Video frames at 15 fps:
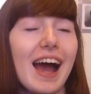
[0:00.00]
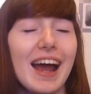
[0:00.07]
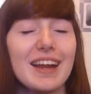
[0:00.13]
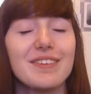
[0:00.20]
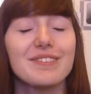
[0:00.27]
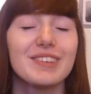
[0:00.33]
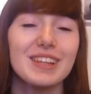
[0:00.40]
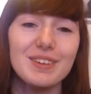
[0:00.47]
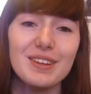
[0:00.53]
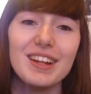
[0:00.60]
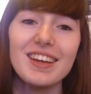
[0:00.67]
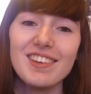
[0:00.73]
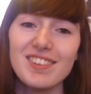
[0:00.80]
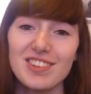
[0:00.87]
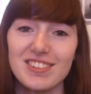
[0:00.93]
And it, let,
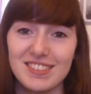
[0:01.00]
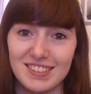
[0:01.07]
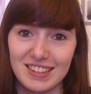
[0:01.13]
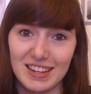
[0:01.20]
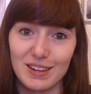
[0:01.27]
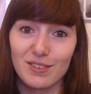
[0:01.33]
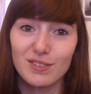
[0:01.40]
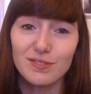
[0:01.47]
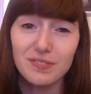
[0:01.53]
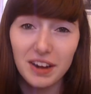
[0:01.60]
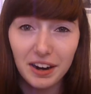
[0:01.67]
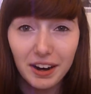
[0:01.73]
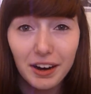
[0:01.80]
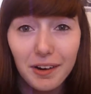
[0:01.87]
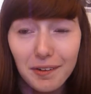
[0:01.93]
us just say it was
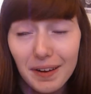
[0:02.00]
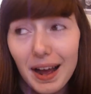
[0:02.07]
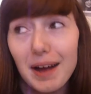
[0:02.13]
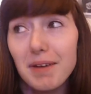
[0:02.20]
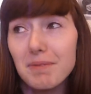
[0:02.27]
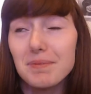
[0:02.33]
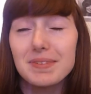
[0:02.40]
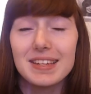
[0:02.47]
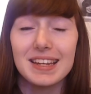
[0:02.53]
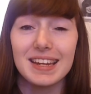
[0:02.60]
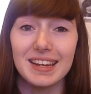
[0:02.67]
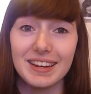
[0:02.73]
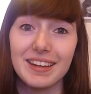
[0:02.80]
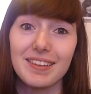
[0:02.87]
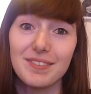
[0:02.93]
very cramped
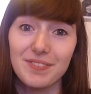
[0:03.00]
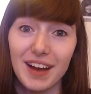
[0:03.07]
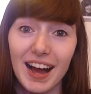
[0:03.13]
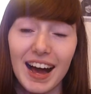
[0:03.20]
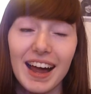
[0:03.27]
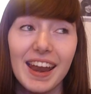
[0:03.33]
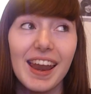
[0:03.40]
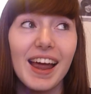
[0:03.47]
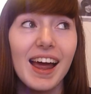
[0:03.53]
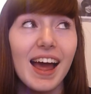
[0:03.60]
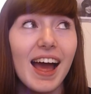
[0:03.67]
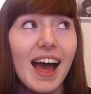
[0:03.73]
in this van.